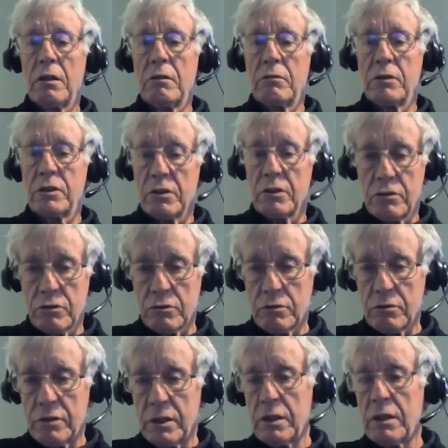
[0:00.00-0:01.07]
We started
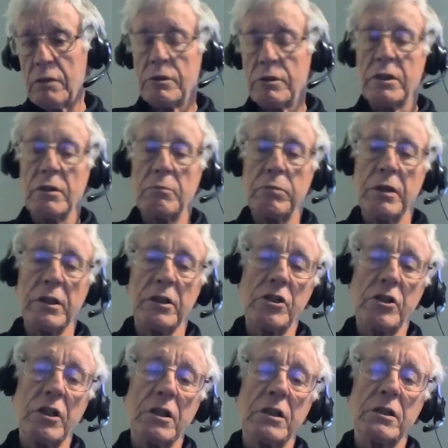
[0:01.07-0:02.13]
talking, then we started playing
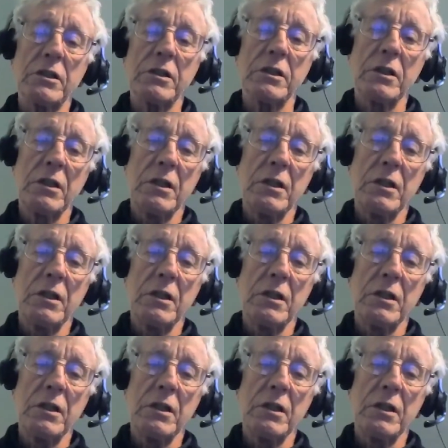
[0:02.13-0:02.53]
chess.